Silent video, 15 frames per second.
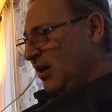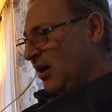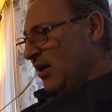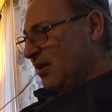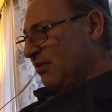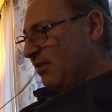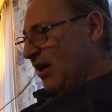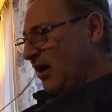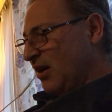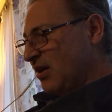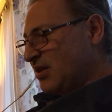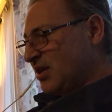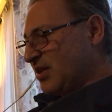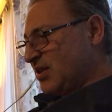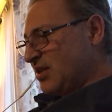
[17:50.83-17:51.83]
and the
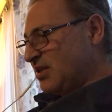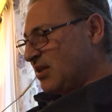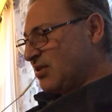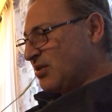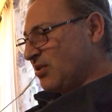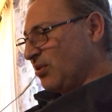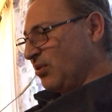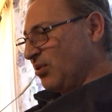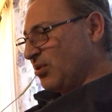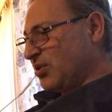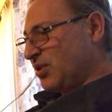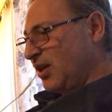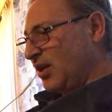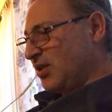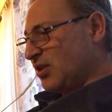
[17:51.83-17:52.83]
various existing schools
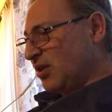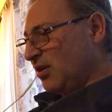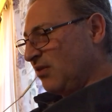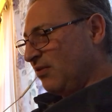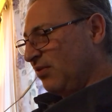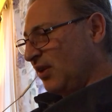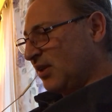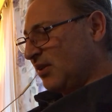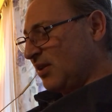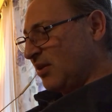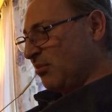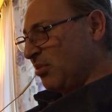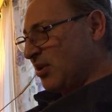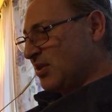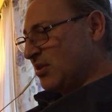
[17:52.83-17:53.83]
teach
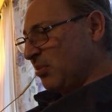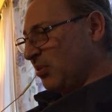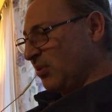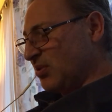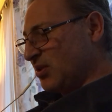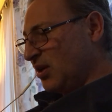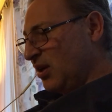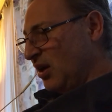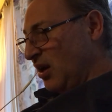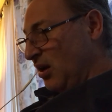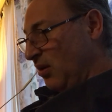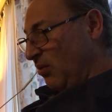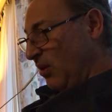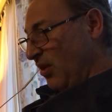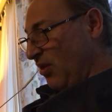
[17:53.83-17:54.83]
conflicting principles.
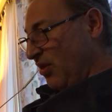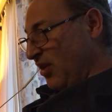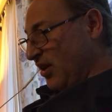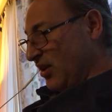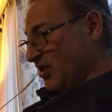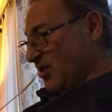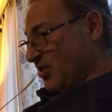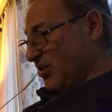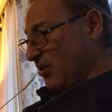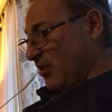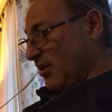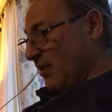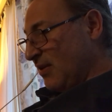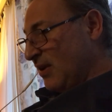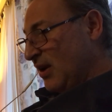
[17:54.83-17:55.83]
One thing is
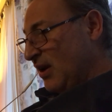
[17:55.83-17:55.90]
certain.